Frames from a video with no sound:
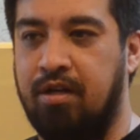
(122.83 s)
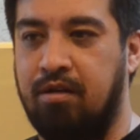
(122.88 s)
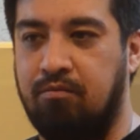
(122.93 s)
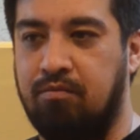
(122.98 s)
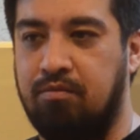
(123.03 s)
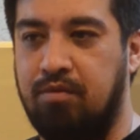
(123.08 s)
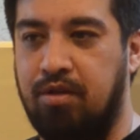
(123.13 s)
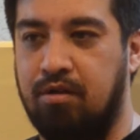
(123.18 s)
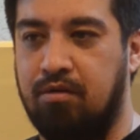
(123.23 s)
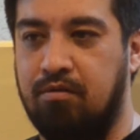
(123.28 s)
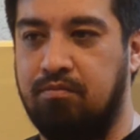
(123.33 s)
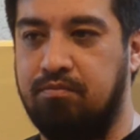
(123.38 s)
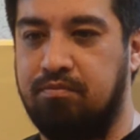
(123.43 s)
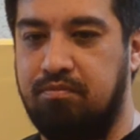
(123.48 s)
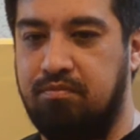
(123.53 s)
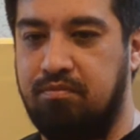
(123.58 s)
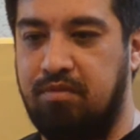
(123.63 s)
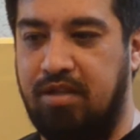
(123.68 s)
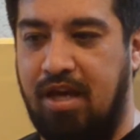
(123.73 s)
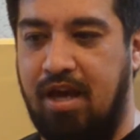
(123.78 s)
and you know,
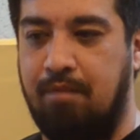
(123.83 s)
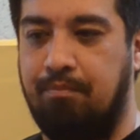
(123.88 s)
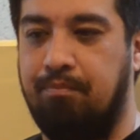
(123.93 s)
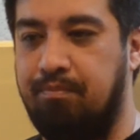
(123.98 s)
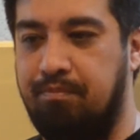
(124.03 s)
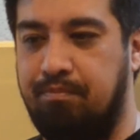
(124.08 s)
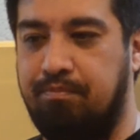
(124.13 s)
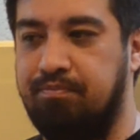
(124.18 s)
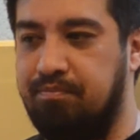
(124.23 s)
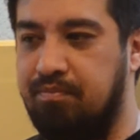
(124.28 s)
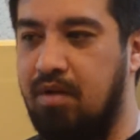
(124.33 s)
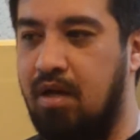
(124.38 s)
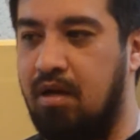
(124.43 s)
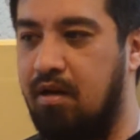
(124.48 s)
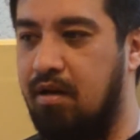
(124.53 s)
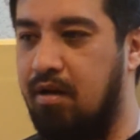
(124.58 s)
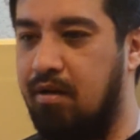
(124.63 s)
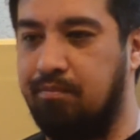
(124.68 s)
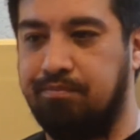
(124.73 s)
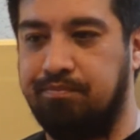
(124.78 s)
kept
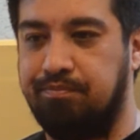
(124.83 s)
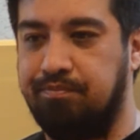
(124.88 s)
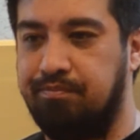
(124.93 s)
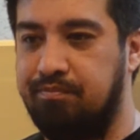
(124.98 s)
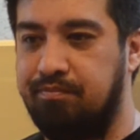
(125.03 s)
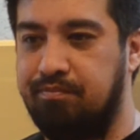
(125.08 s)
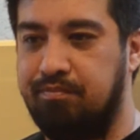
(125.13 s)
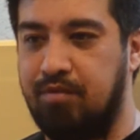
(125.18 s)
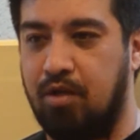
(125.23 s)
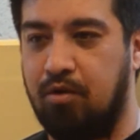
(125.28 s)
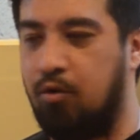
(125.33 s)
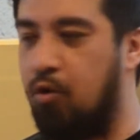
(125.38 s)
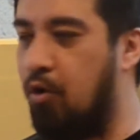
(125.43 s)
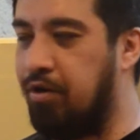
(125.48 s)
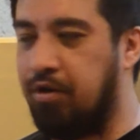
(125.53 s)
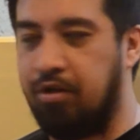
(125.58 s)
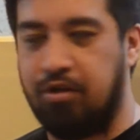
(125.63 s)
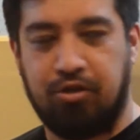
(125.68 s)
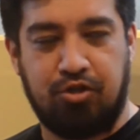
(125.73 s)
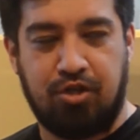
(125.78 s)
um, you know
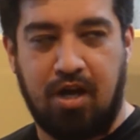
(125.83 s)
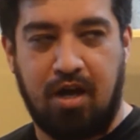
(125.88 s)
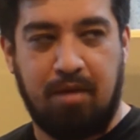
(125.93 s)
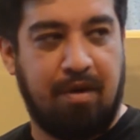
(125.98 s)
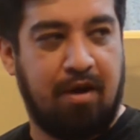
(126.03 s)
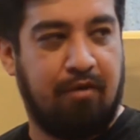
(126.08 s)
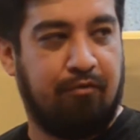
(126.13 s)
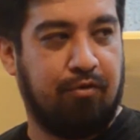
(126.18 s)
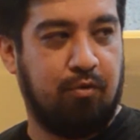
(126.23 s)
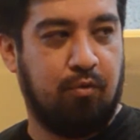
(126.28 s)
going to the shop every